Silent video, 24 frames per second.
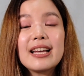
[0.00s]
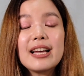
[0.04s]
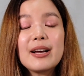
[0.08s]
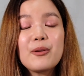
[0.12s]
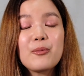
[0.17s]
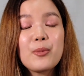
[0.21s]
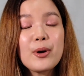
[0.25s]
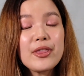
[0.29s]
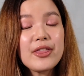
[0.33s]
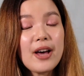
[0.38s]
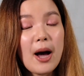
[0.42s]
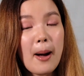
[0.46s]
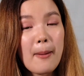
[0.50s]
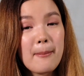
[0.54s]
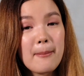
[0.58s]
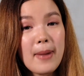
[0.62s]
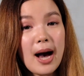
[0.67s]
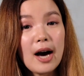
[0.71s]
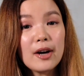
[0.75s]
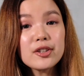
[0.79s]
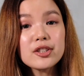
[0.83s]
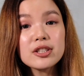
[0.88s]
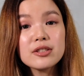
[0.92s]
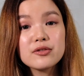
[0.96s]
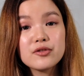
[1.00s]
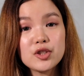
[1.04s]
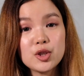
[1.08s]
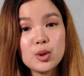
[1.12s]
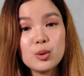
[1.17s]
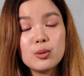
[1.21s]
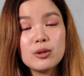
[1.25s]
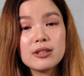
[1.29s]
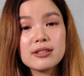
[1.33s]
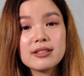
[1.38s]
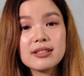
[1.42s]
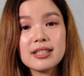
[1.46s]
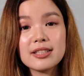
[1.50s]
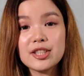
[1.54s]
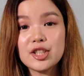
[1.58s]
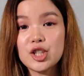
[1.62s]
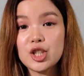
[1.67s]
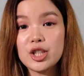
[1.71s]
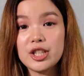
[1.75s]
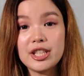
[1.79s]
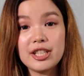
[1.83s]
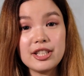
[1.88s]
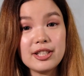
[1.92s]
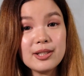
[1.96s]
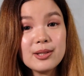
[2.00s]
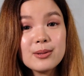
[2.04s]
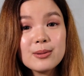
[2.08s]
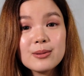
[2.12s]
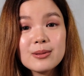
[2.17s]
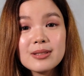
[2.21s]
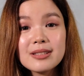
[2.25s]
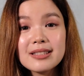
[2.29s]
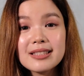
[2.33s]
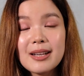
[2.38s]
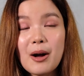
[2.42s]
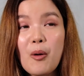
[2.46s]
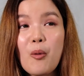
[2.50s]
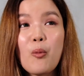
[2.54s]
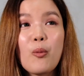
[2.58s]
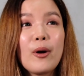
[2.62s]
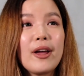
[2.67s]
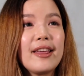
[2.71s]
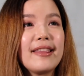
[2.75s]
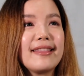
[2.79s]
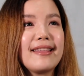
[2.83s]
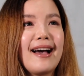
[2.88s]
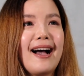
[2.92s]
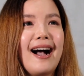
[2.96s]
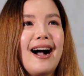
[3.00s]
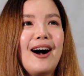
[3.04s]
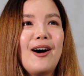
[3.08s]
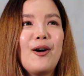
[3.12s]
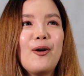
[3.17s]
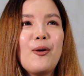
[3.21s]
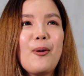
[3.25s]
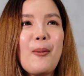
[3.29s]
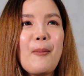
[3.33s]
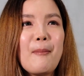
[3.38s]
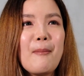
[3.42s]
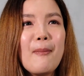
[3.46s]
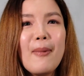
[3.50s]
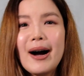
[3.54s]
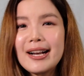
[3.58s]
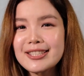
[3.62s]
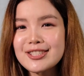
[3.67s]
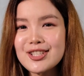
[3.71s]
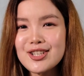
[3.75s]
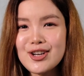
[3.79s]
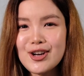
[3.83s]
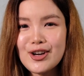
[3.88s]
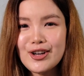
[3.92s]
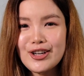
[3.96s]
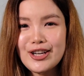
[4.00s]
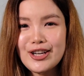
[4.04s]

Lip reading: with the amount of tools that you're going to use, with how much you're going